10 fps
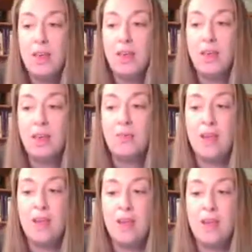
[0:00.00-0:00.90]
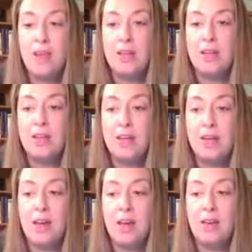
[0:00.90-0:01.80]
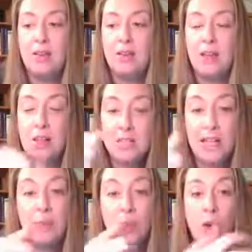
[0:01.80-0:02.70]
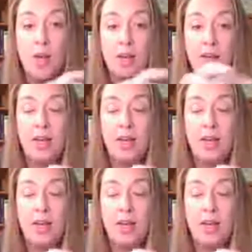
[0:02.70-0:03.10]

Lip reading: and a damp one,